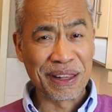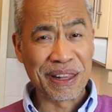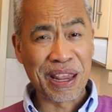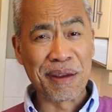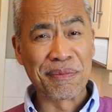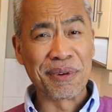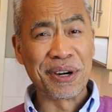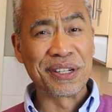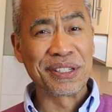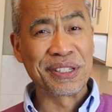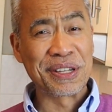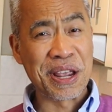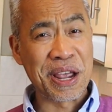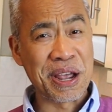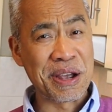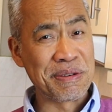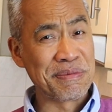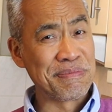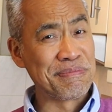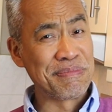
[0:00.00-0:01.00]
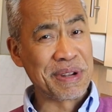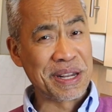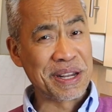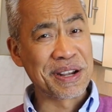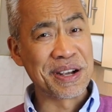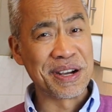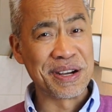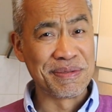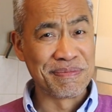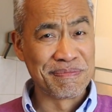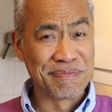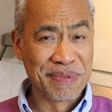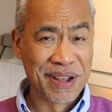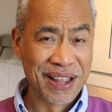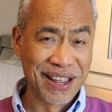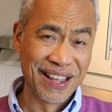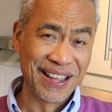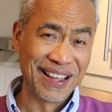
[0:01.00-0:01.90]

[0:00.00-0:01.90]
neighbors have become